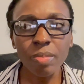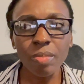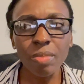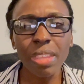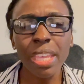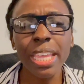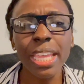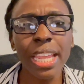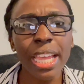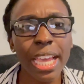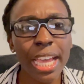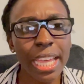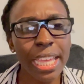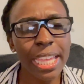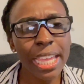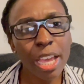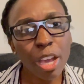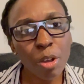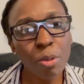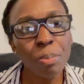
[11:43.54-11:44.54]
it
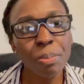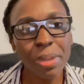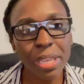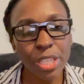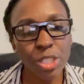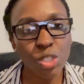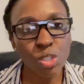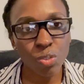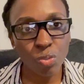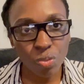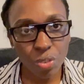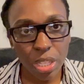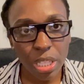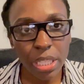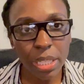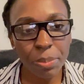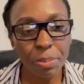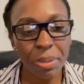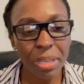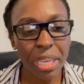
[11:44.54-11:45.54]
helped me to
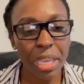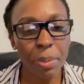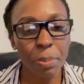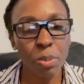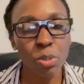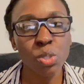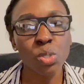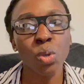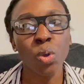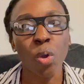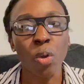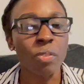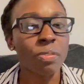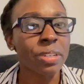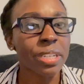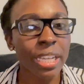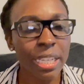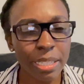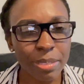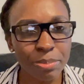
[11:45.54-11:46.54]
really be able to
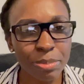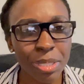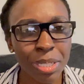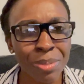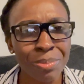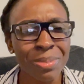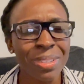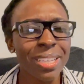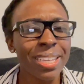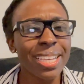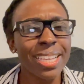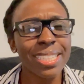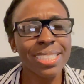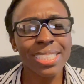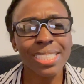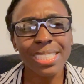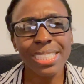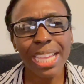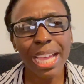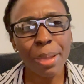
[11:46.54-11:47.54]
overcome them and to
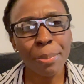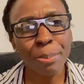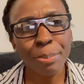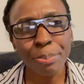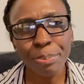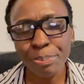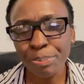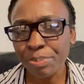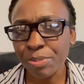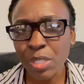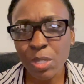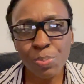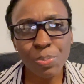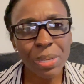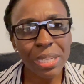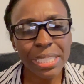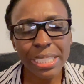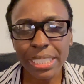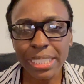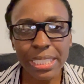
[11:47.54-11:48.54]
stop
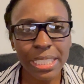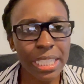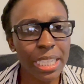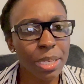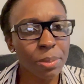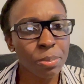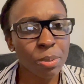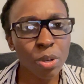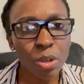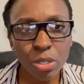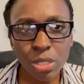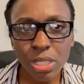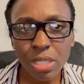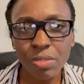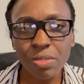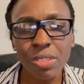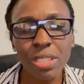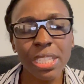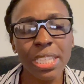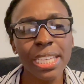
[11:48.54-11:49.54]
spending
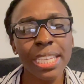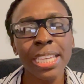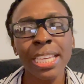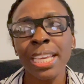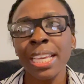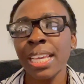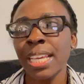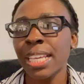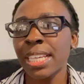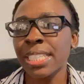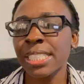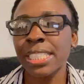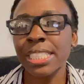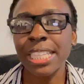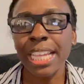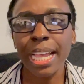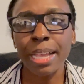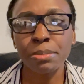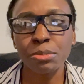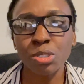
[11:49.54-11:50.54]
impulsively,
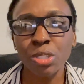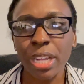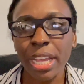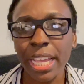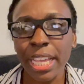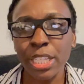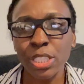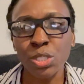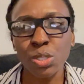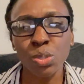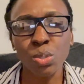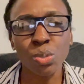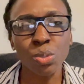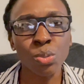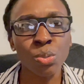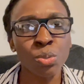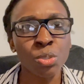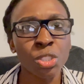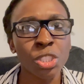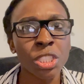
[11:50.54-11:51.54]
stop trying
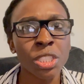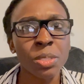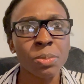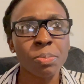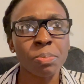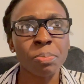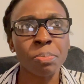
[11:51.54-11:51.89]
to just